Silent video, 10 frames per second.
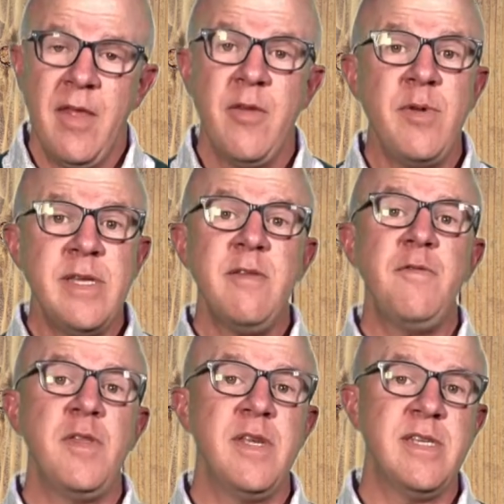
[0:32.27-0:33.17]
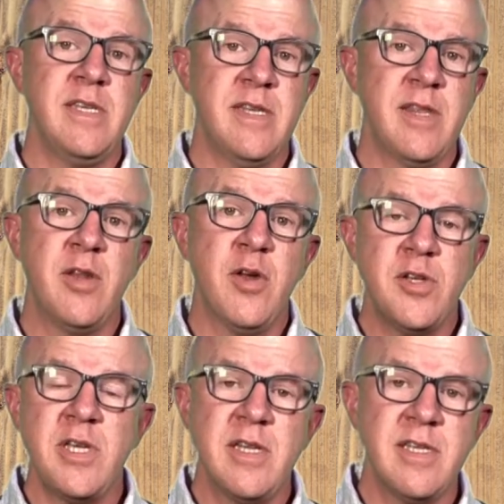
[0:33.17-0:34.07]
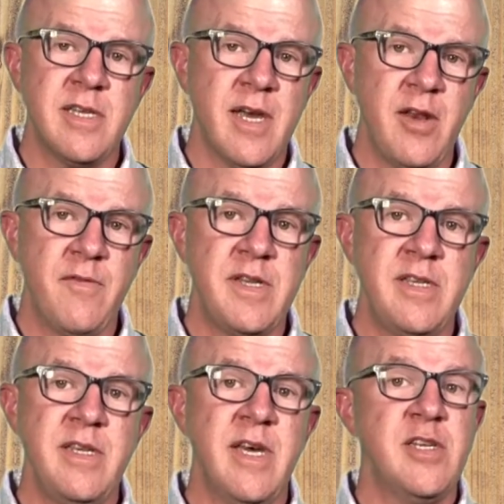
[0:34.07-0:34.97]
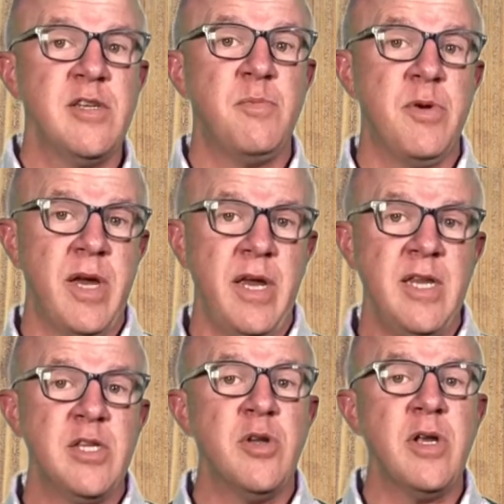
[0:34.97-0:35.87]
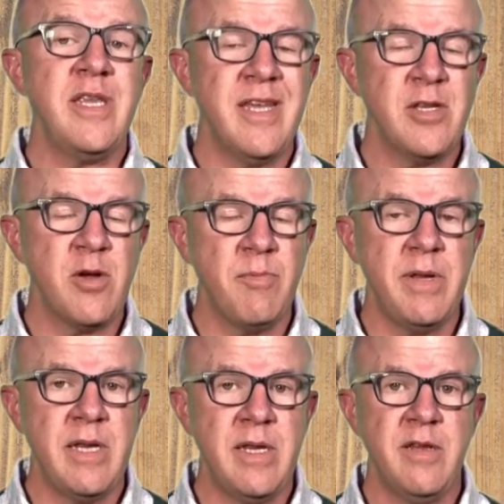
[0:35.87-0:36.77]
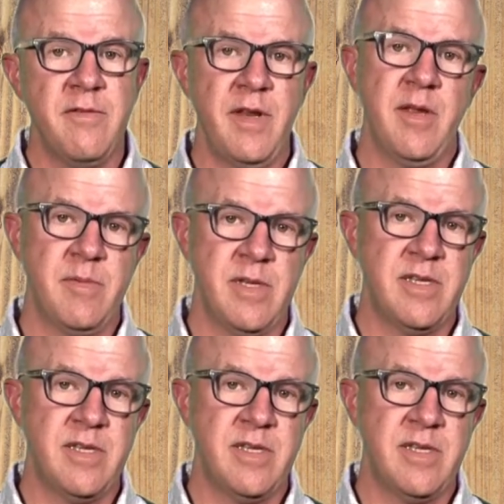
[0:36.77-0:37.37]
And the reason for this is that the logical side of a teenager's brain is not yet completely developed.